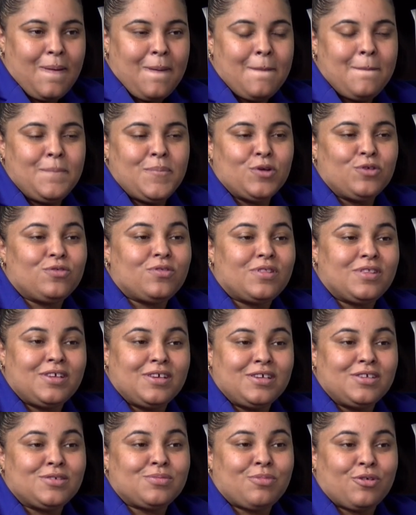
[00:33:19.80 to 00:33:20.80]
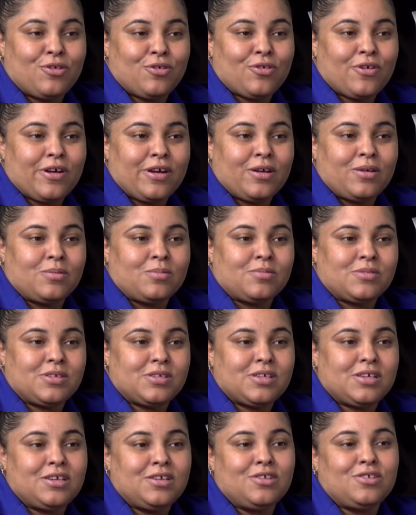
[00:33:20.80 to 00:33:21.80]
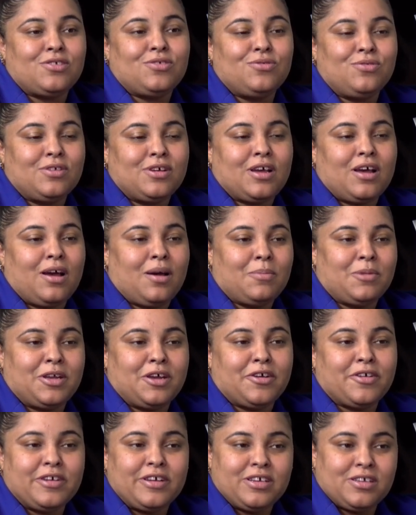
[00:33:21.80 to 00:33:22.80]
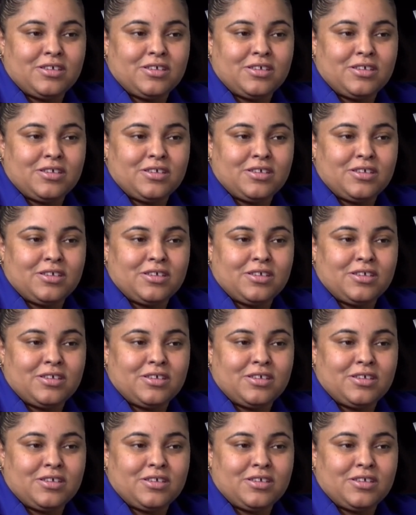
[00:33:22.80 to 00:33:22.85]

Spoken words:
built these programs into the common area